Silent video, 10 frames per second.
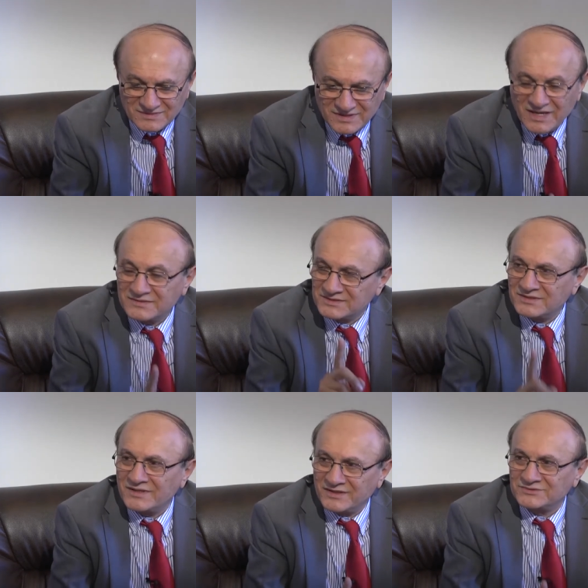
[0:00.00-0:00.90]
tax
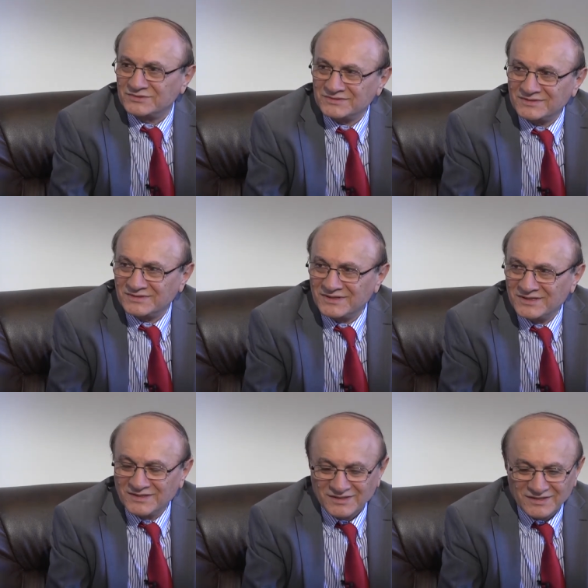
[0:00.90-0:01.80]
collection,
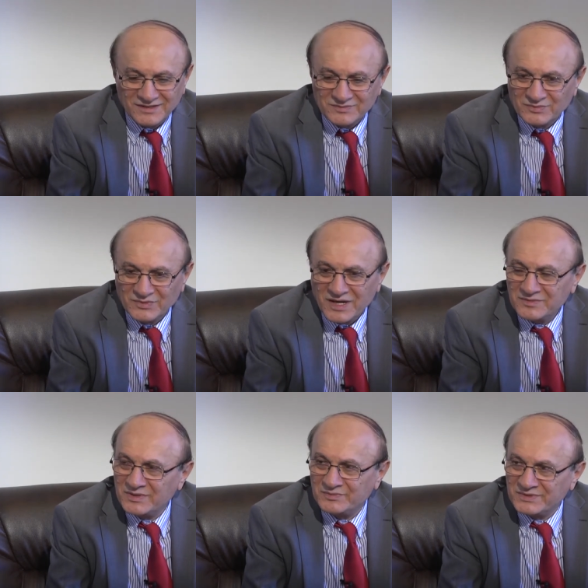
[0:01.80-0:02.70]
it
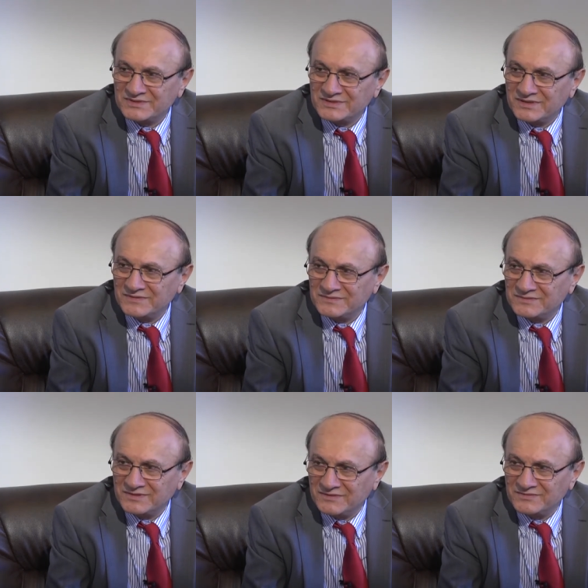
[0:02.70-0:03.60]
might be
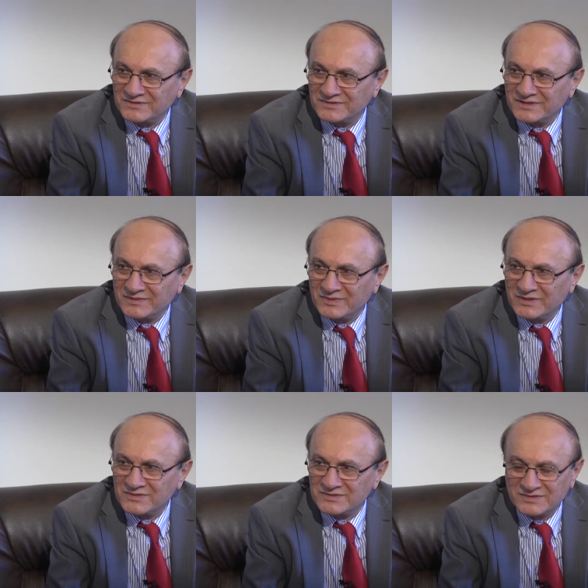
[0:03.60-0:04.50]
perceived differently,
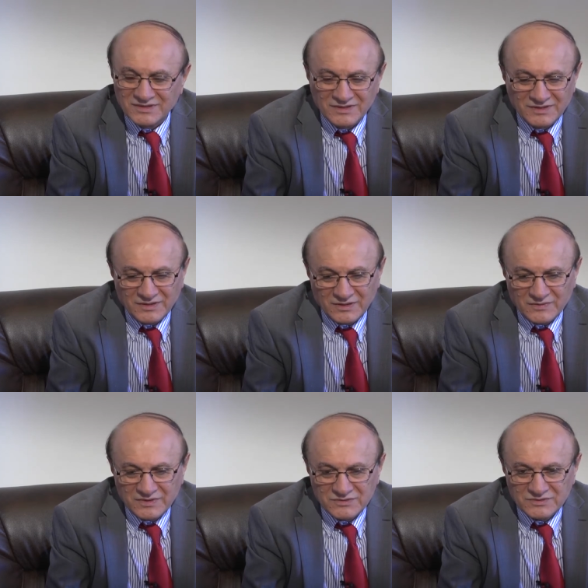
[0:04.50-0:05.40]
because
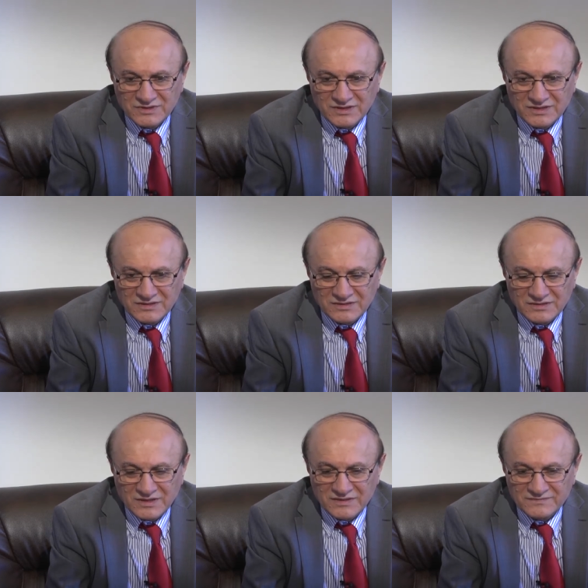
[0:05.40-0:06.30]
when you see that a
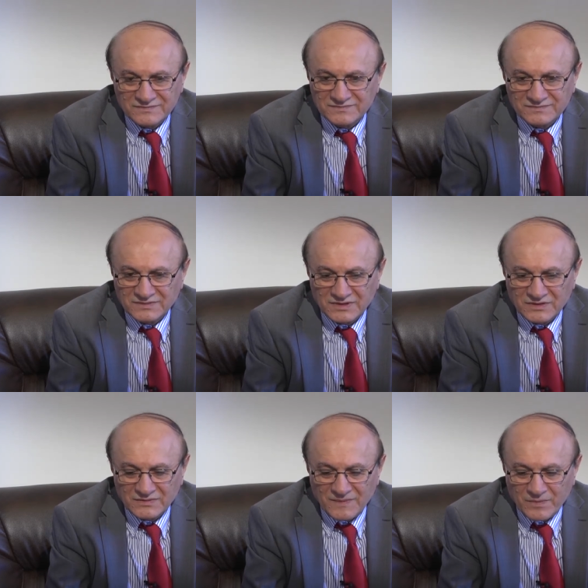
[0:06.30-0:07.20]
lot of
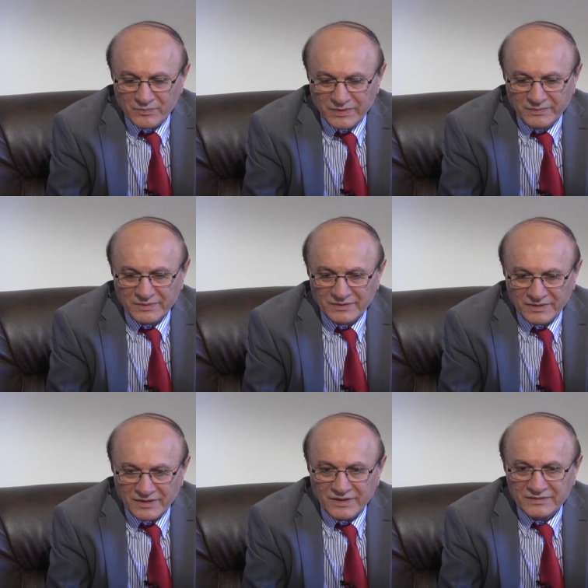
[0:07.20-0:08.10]
people
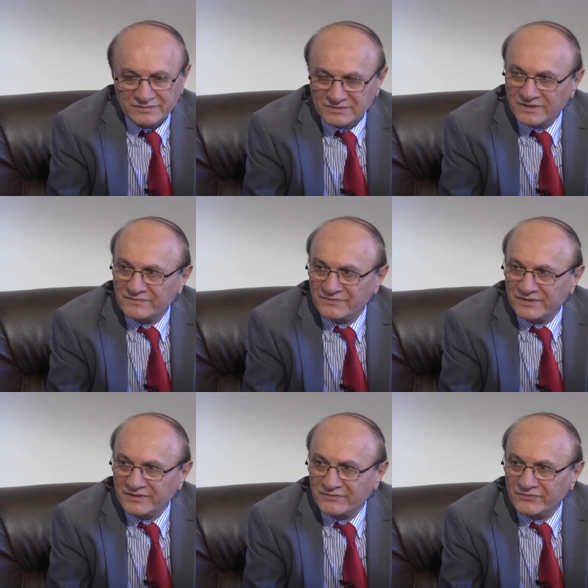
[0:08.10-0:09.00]
are
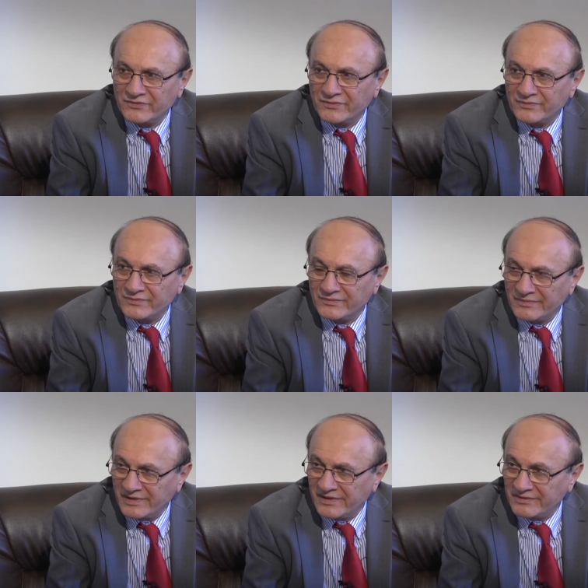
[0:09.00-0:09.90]
suffering from
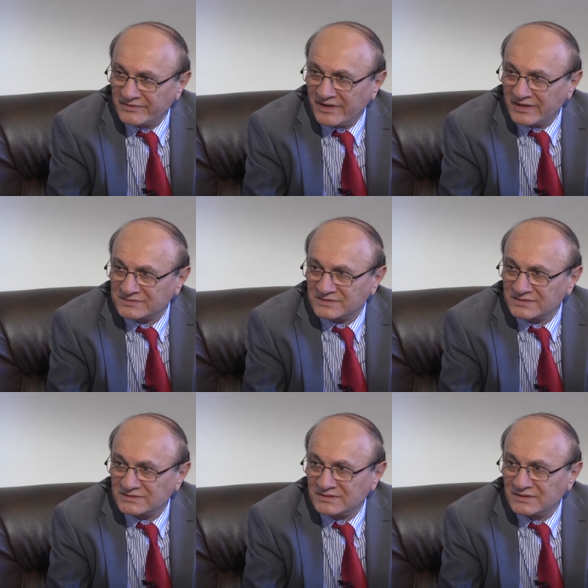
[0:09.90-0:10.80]
higher
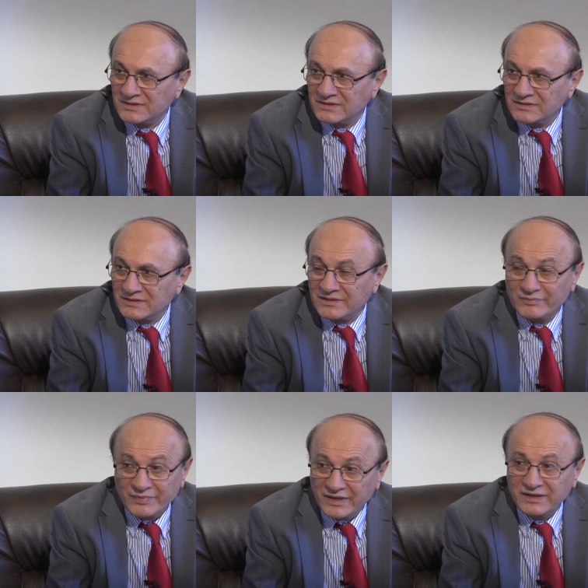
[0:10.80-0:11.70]
taxes, they're
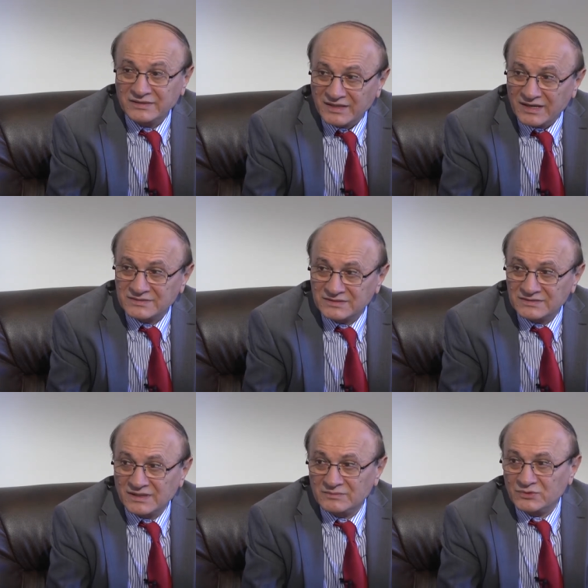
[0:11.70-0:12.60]
paying
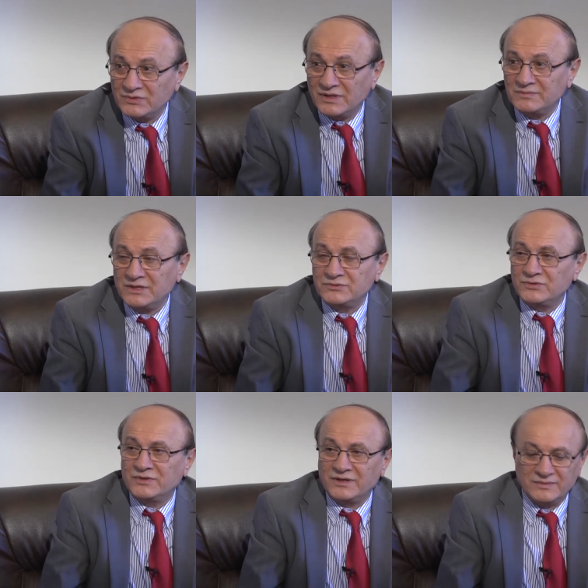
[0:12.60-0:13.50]
taxes. I'm not
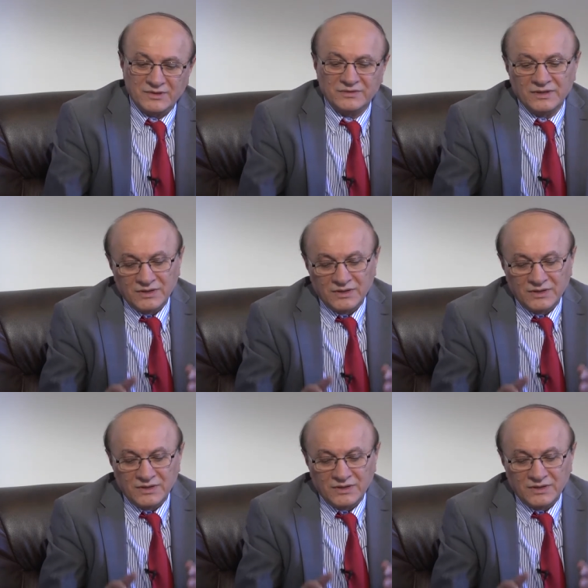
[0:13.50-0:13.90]
talking about